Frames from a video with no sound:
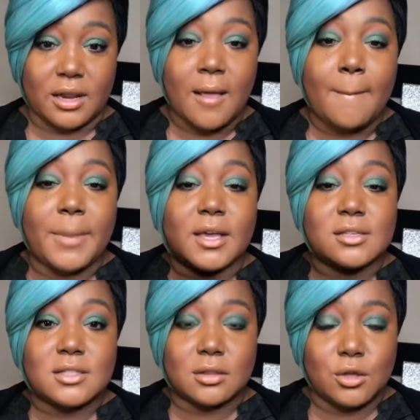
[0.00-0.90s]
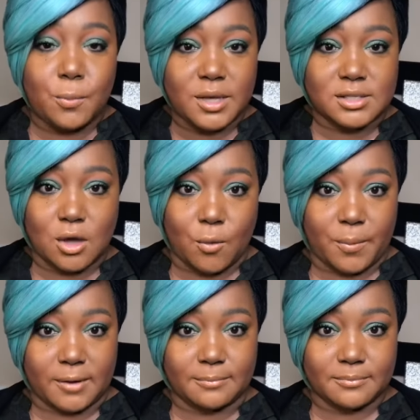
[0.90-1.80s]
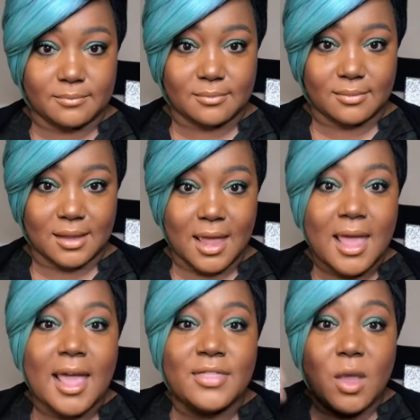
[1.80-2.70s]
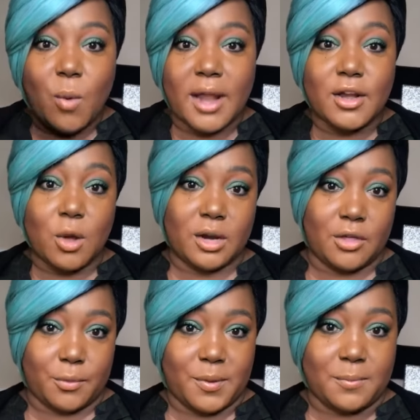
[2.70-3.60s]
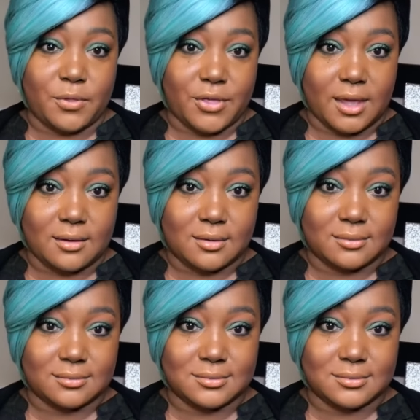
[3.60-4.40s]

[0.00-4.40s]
it because the loop is open and they want to know what other people think.